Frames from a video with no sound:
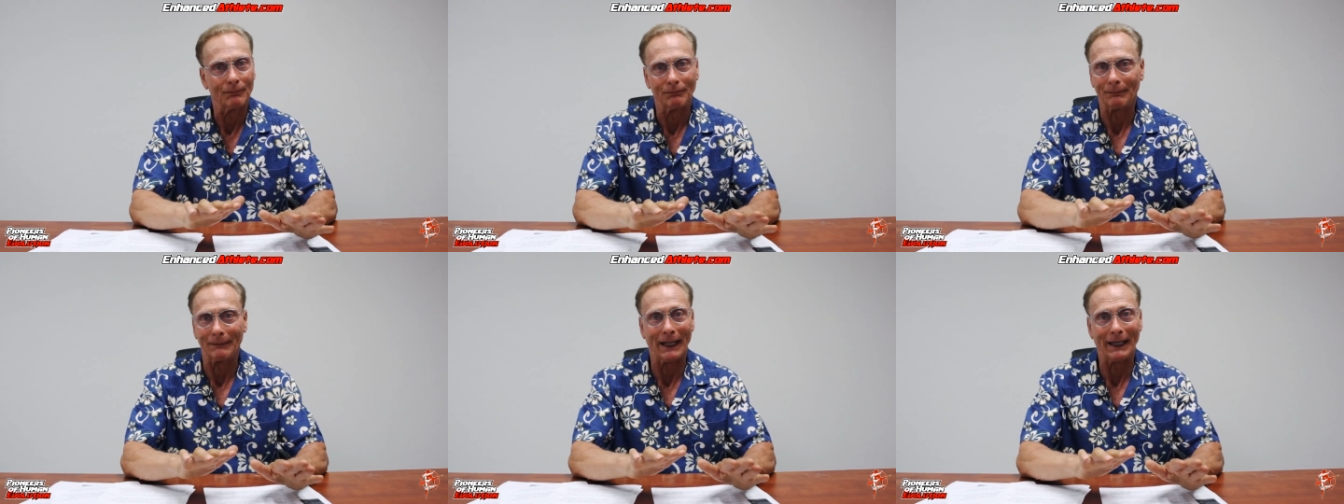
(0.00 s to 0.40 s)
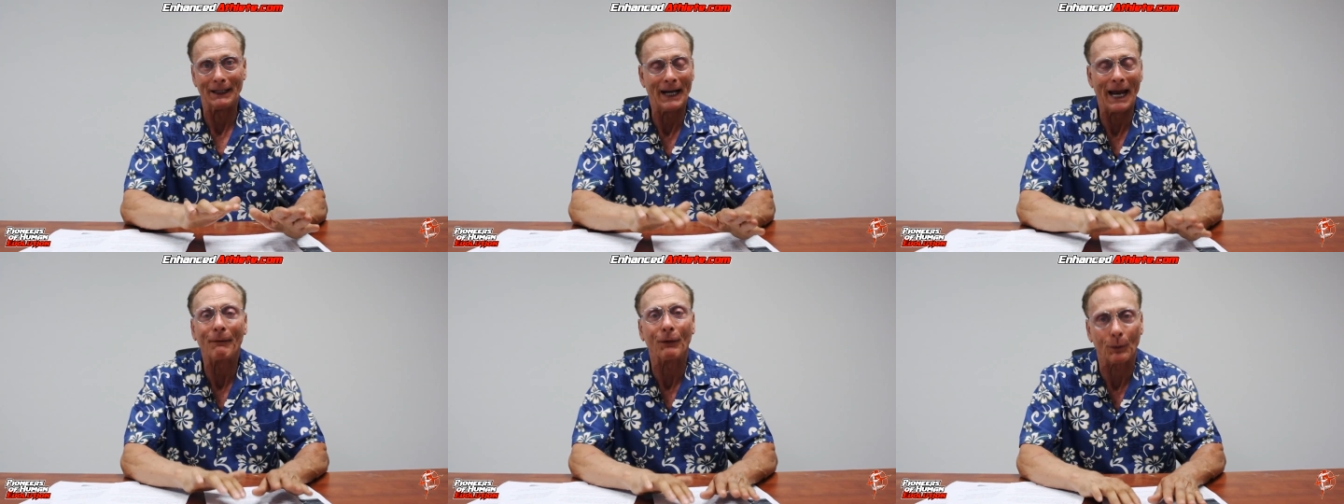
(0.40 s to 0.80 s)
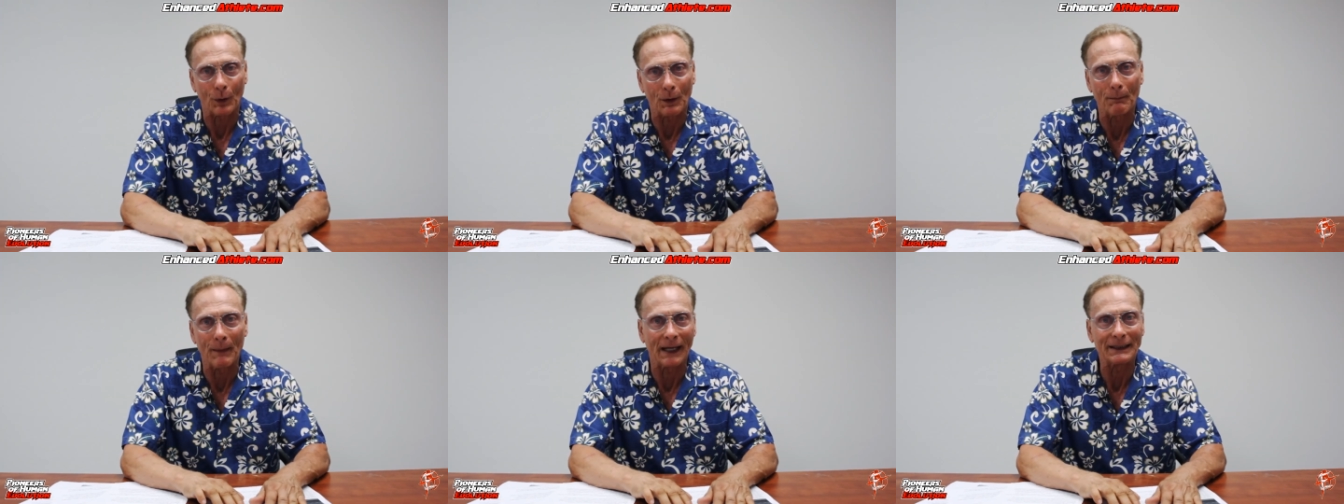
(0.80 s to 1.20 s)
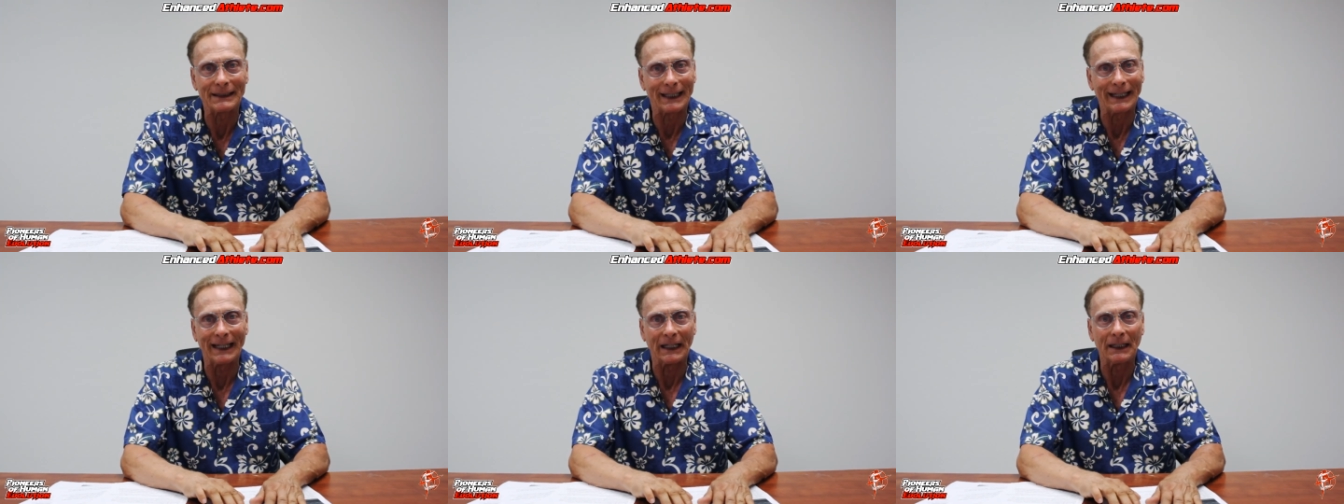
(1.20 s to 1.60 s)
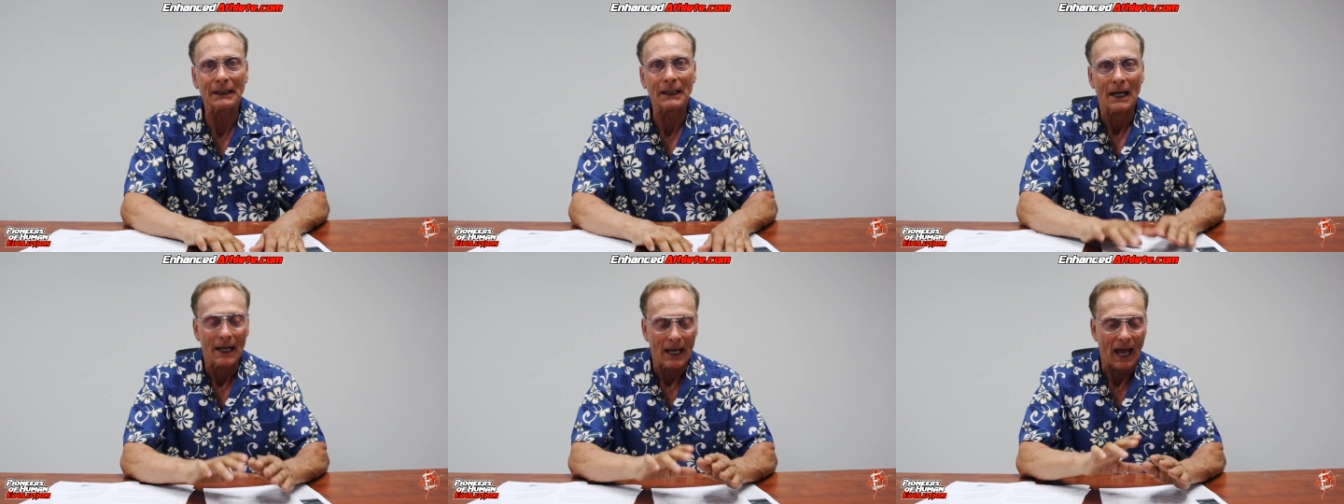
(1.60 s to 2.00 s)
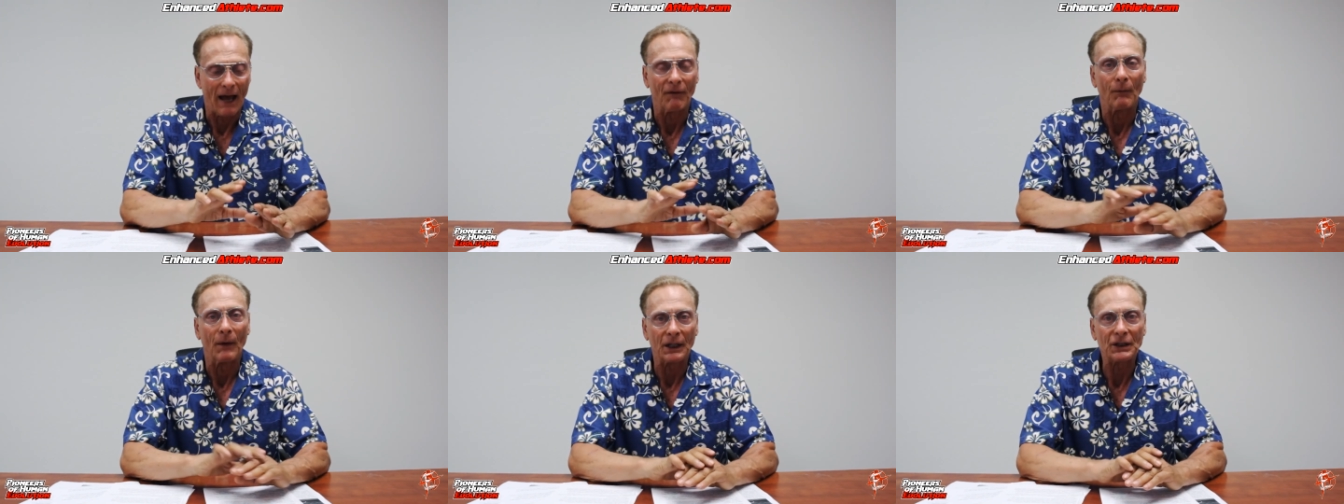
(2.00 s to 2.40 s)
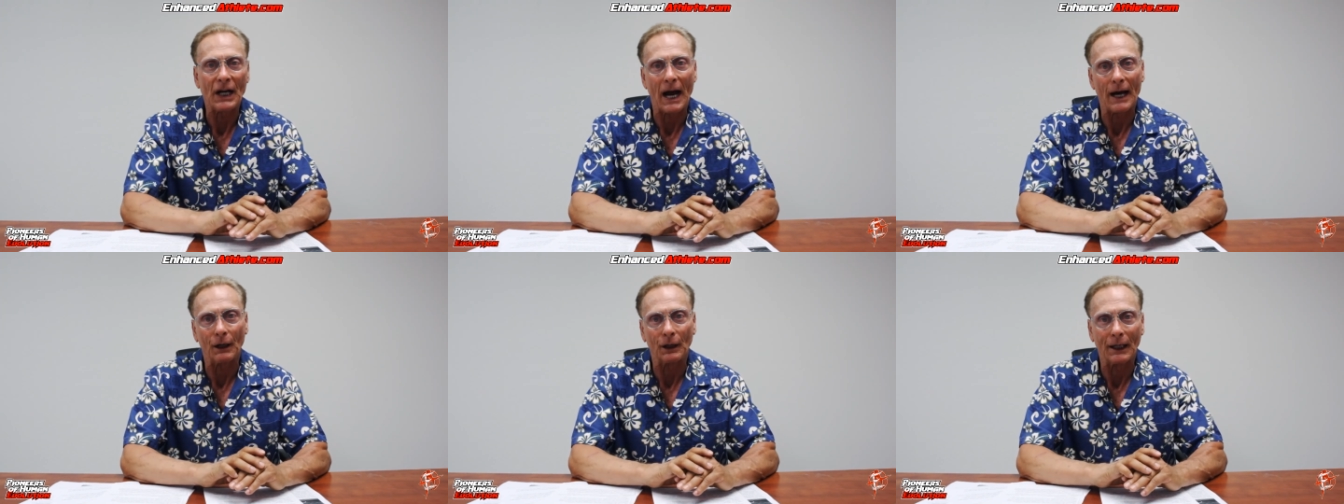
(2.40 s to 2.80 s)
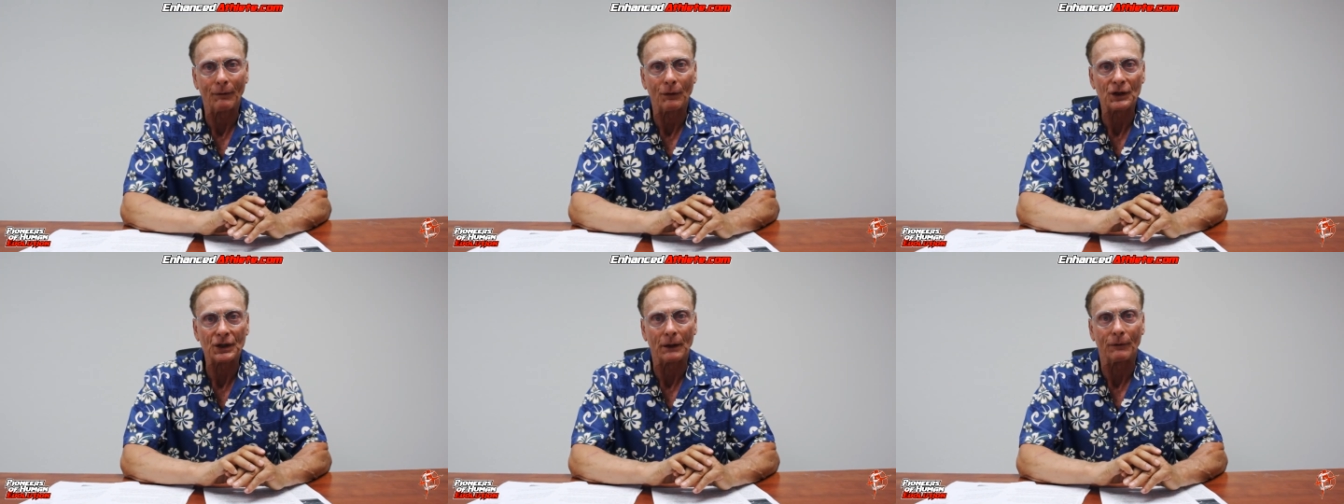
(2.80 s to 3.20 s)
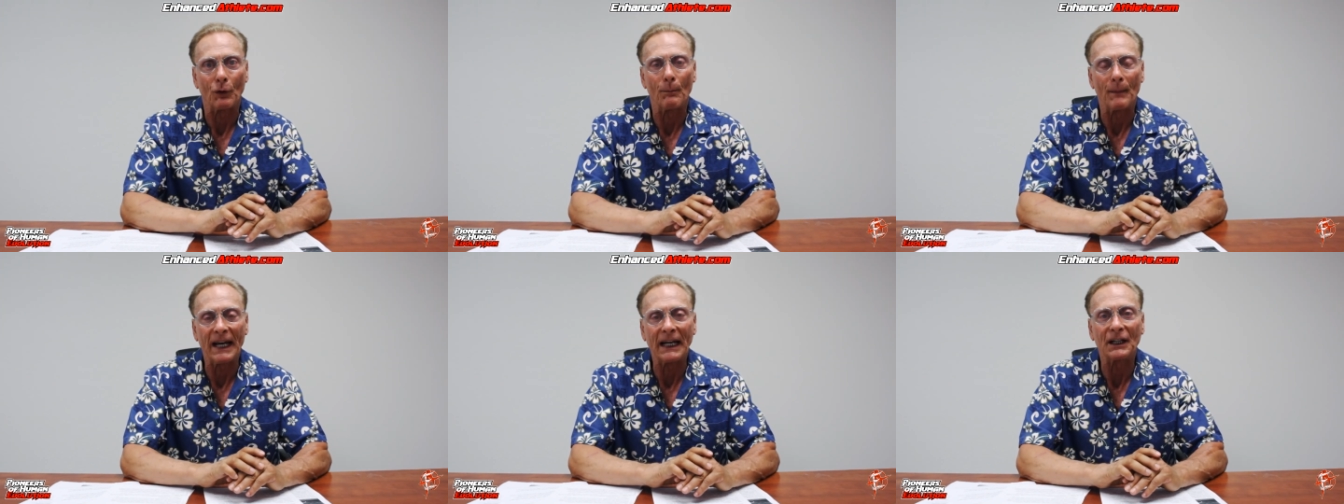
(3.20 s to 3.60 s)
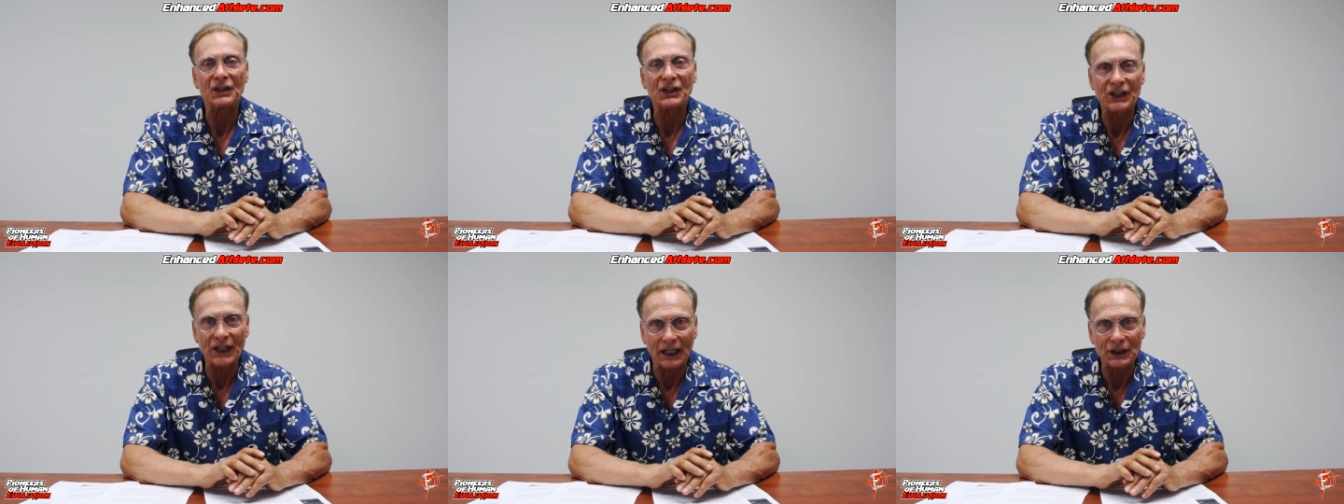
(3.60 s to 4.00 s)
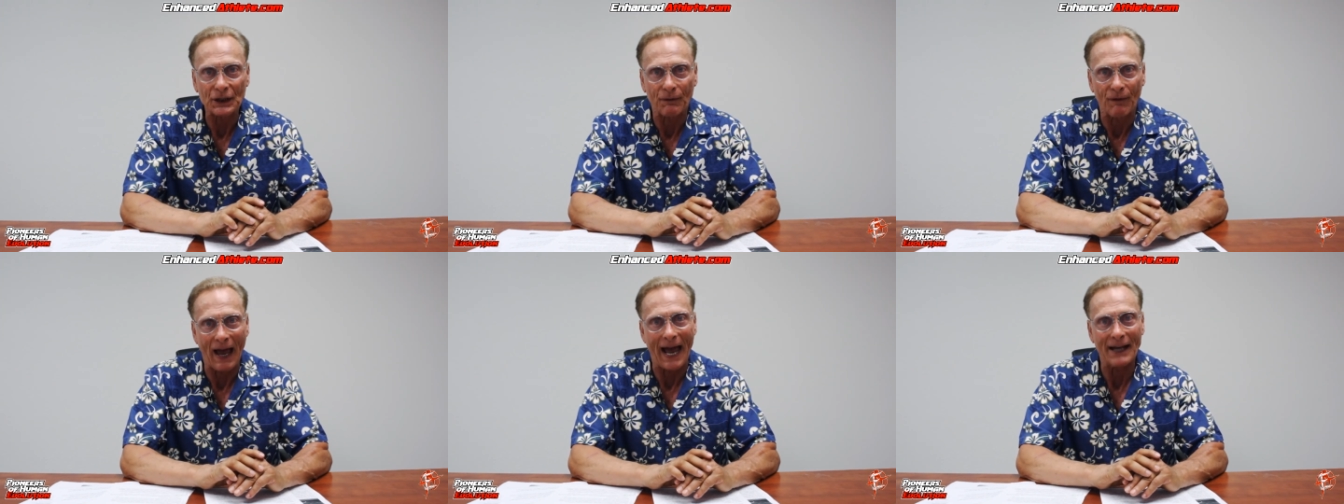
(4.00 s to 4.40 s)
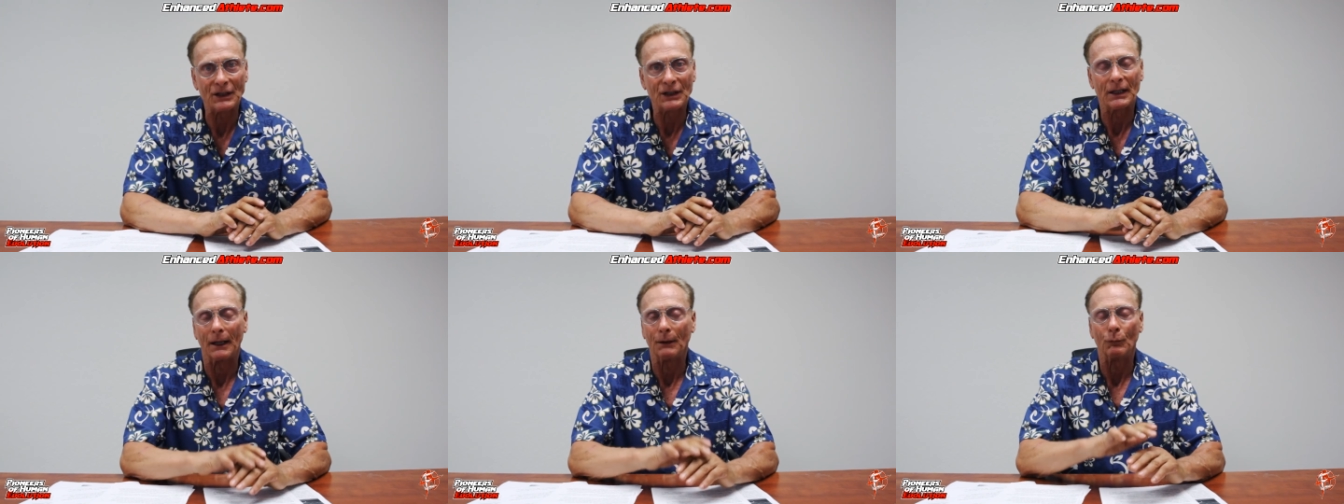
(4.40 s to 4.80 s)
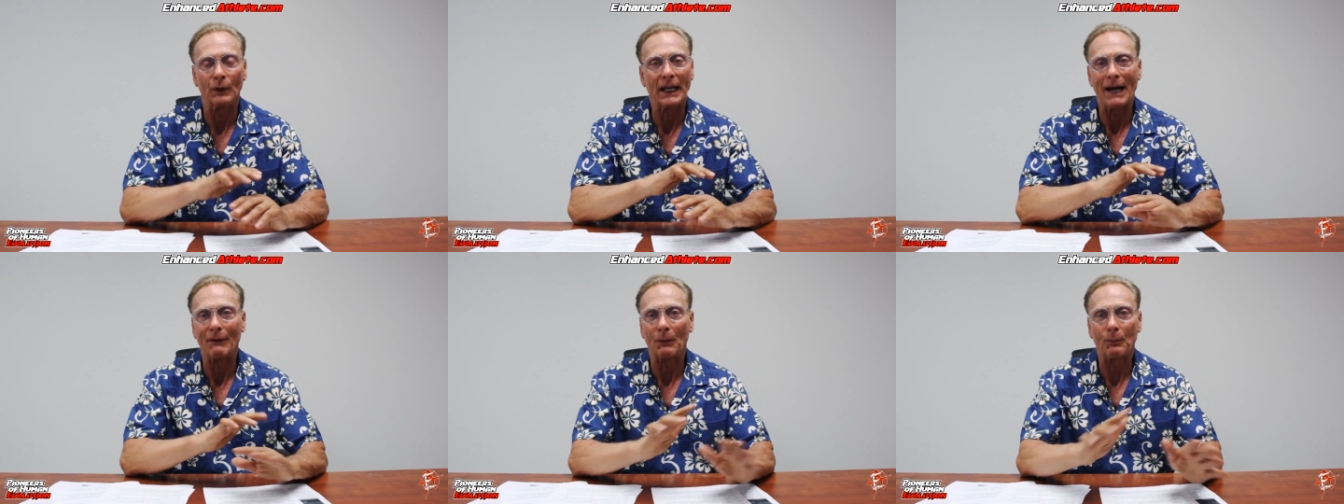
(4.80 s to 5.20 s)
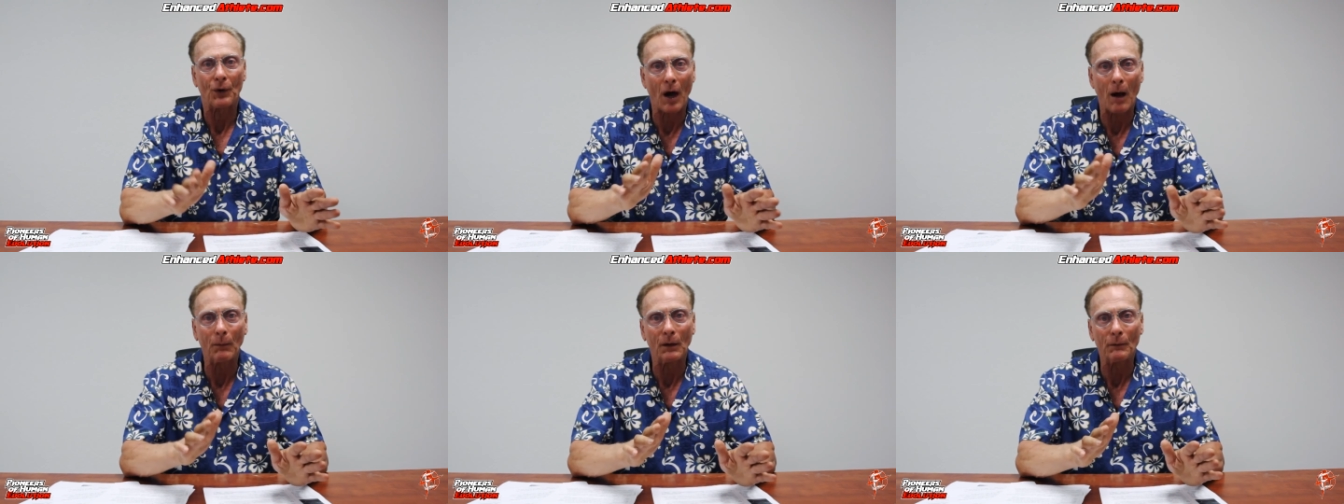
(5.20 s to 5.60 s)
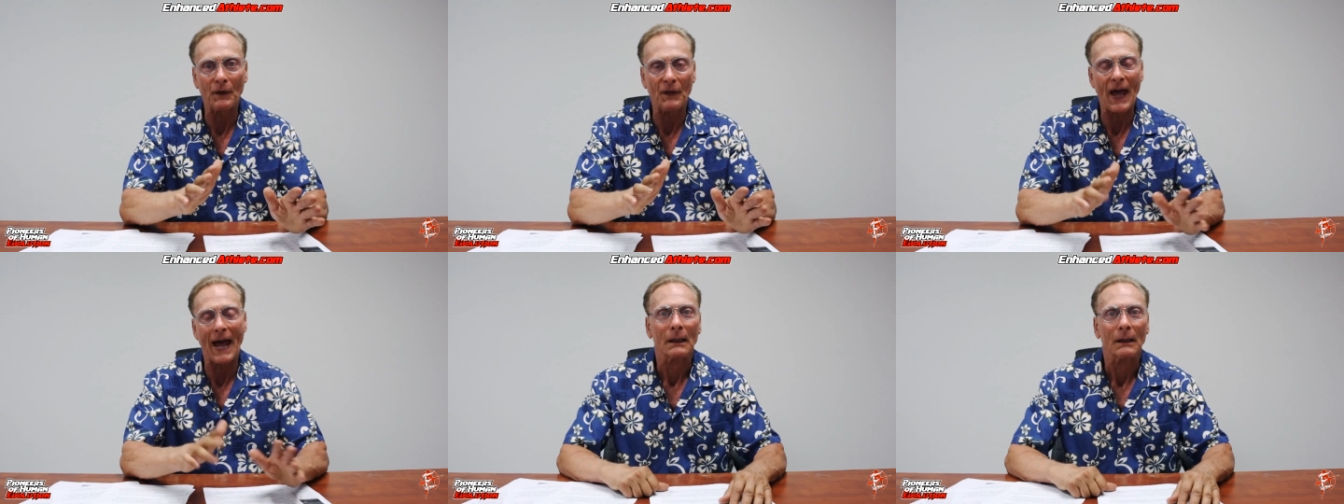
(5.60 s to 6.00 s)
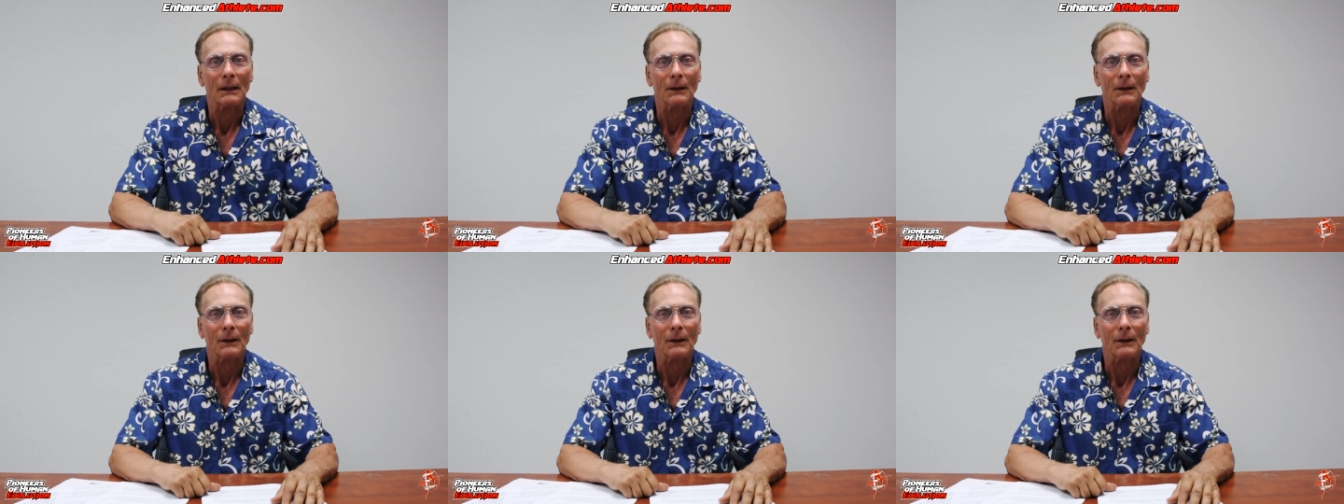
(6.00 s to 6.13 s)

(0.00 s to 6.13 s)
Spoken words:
they never were meant to eat, have much higher levels of omega-6 fats, and we have a problem with that.